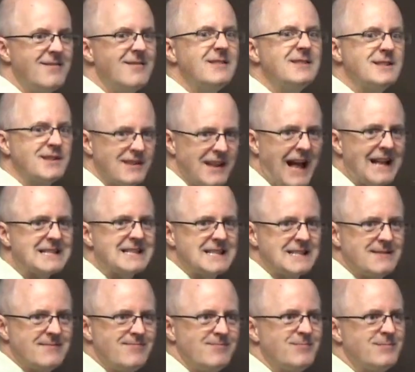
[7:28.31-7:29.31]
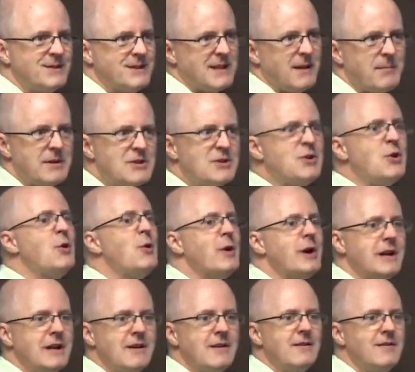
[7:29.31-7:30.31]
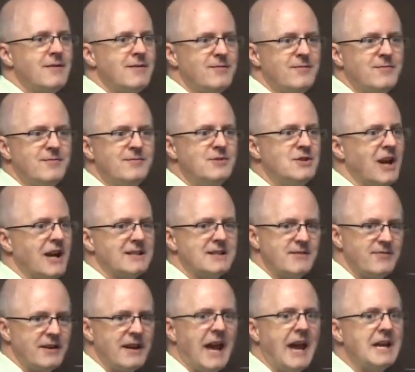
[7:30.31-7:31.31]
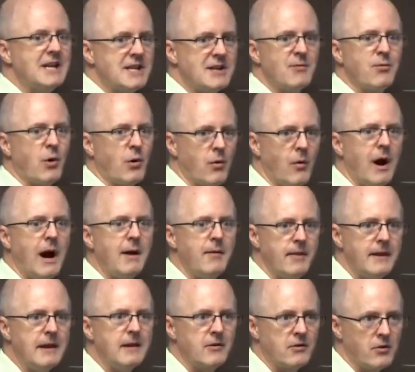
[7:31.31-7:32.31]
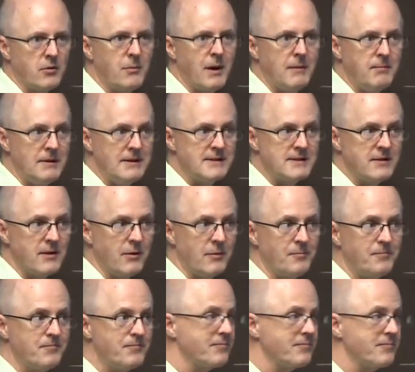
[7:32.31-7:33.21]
So that's some intuitive justification for why the integral might be 0.